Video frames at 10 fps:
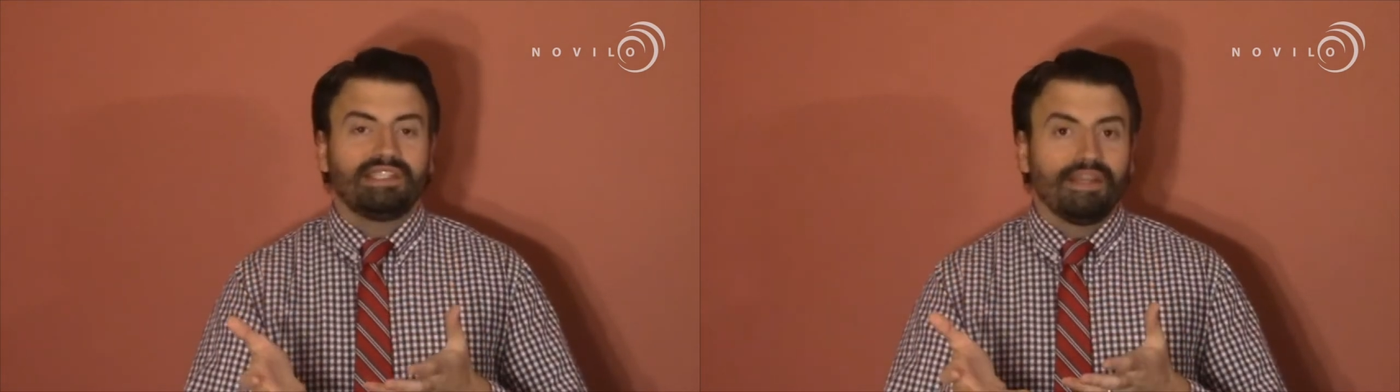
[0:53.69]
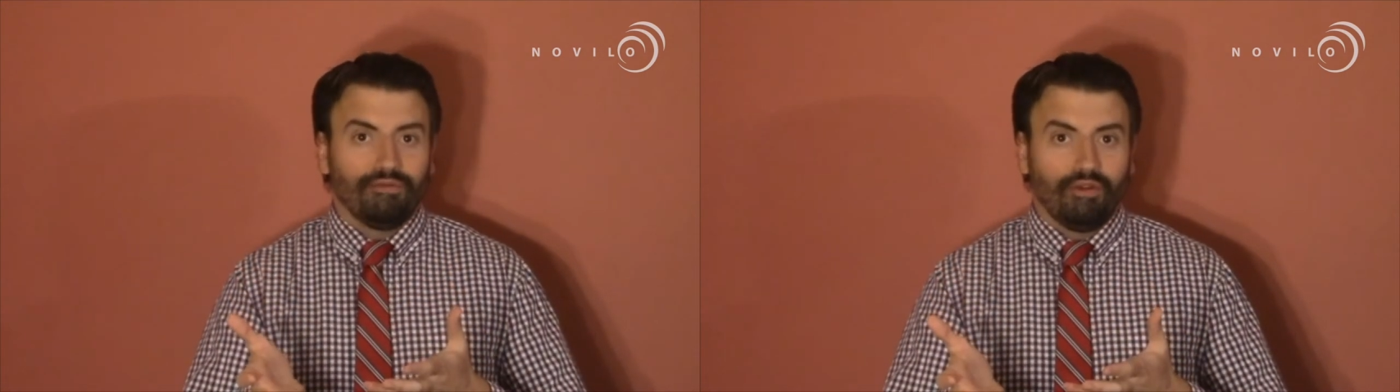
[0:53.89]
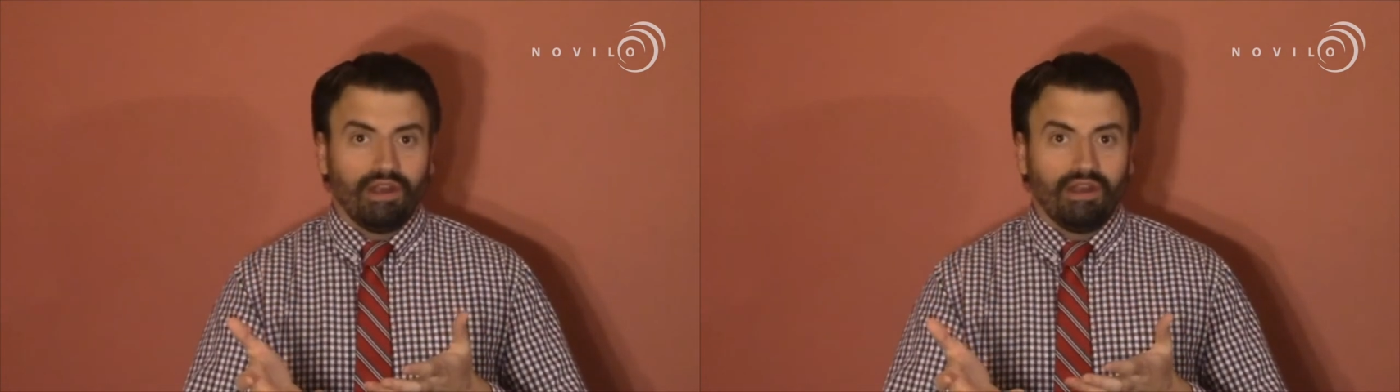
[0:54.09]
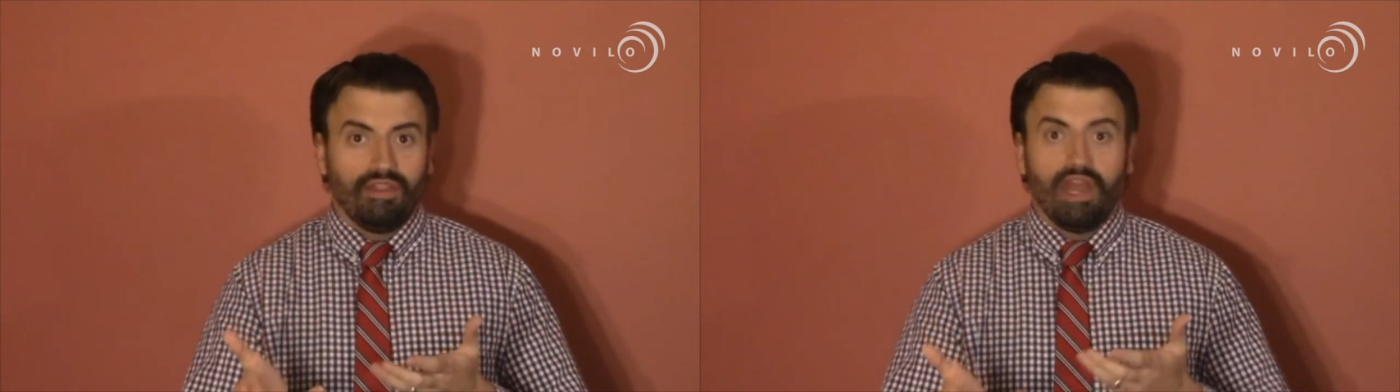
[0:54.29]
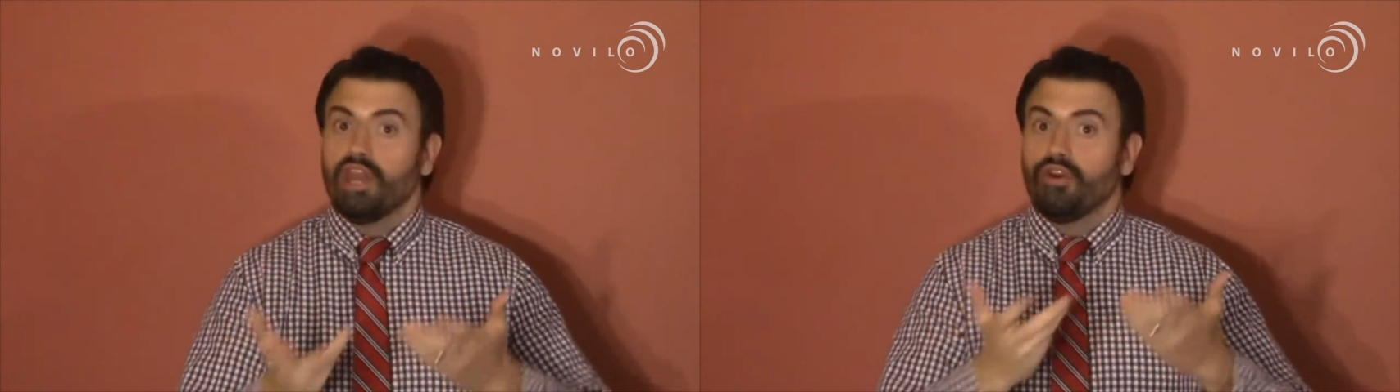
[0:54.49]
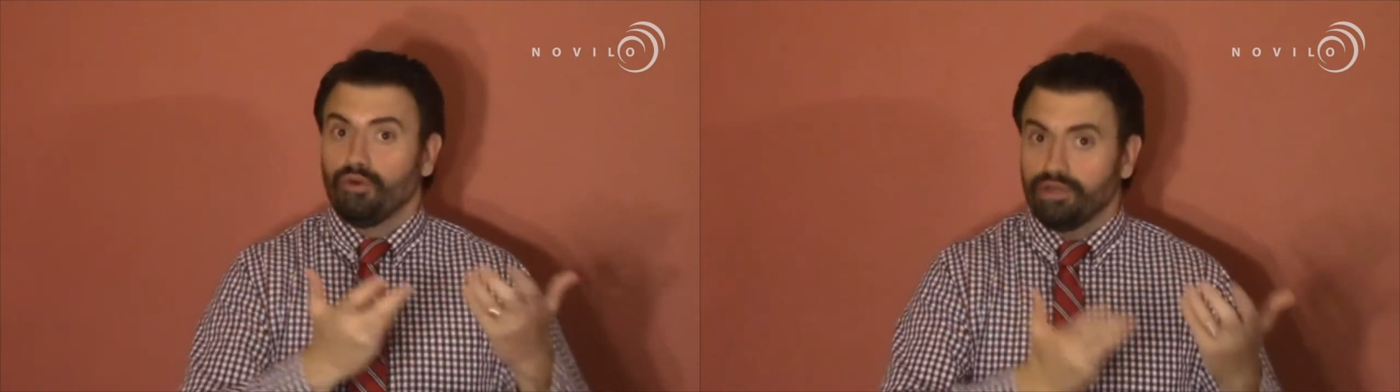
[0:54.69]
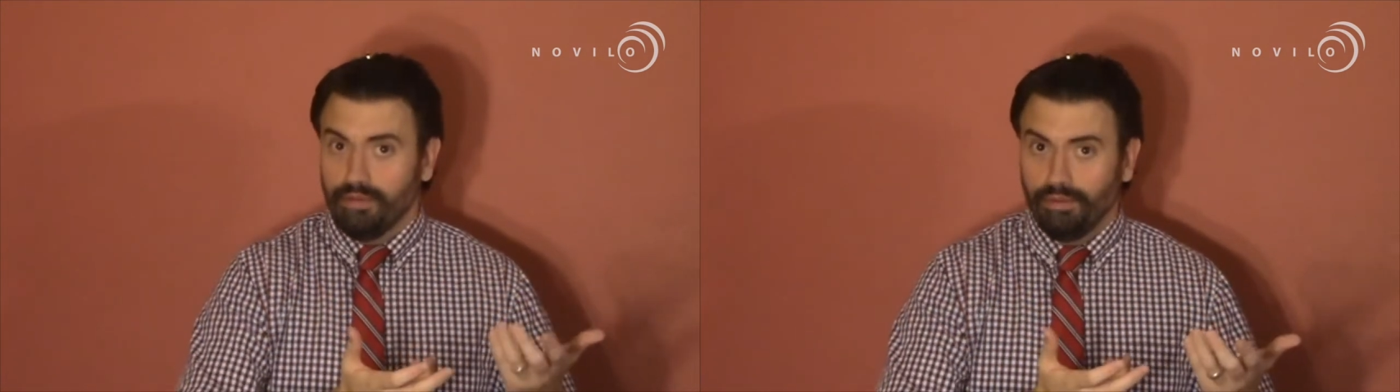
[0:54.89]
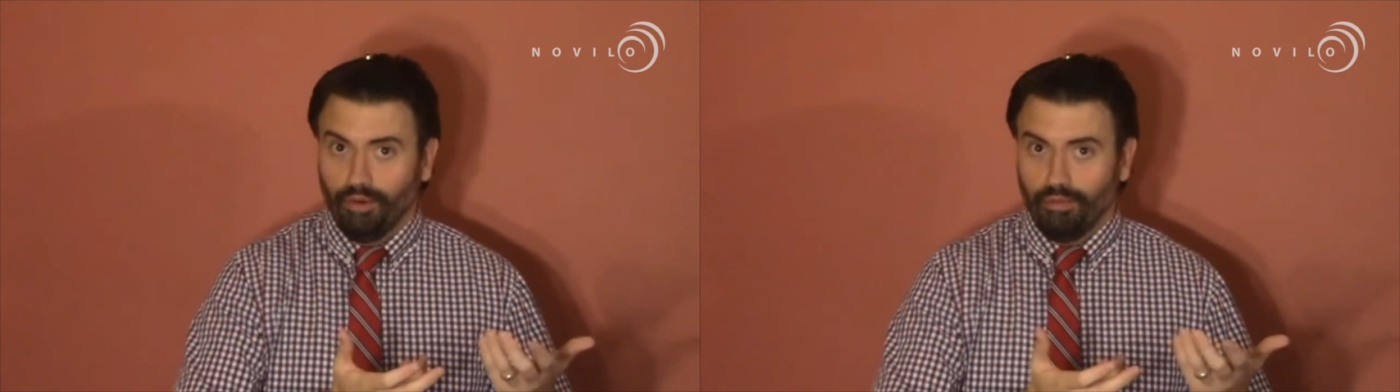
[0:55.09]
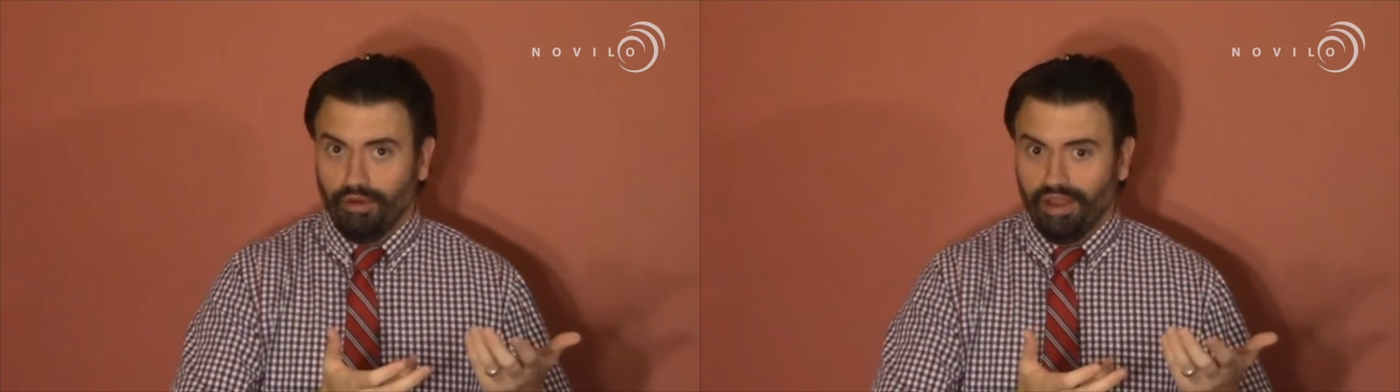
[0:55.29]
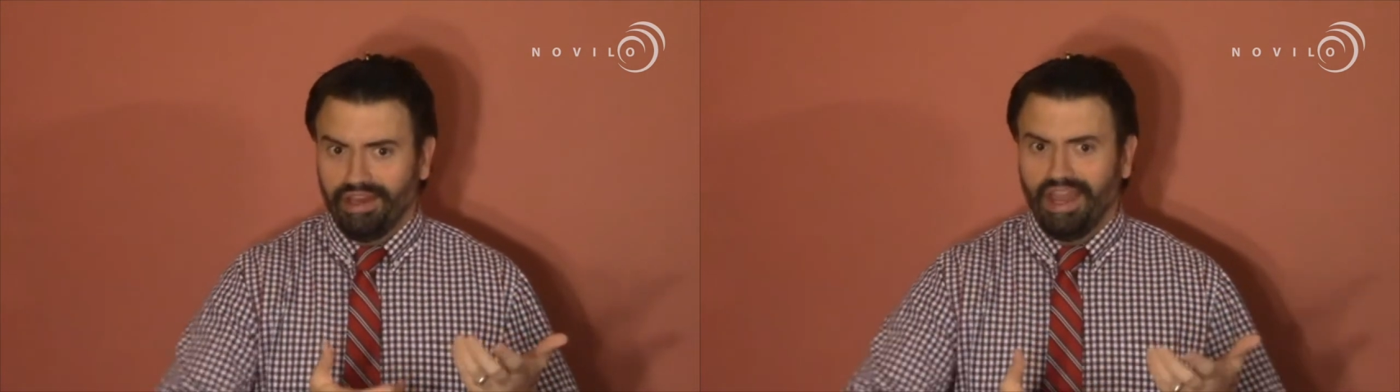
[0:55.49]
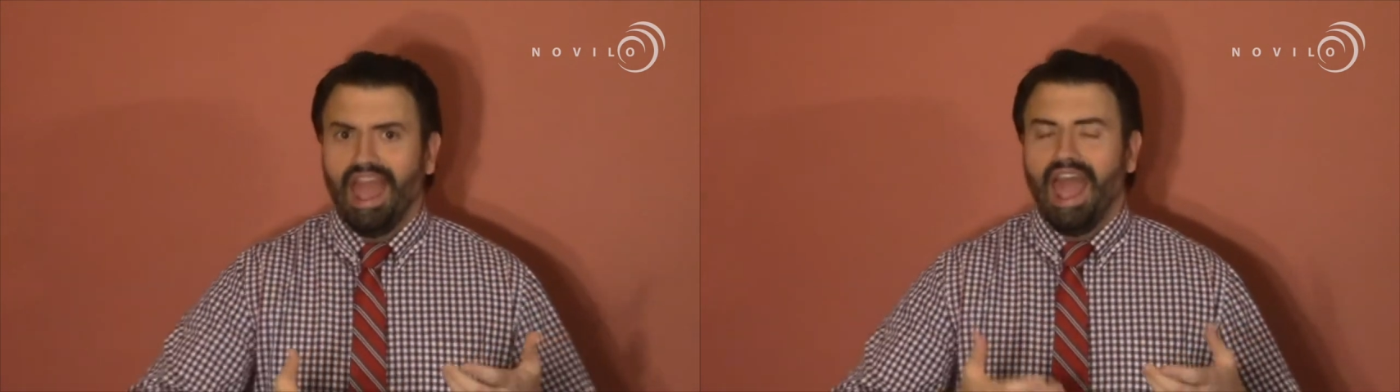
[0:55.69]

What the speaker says: different than a neurotypical brain,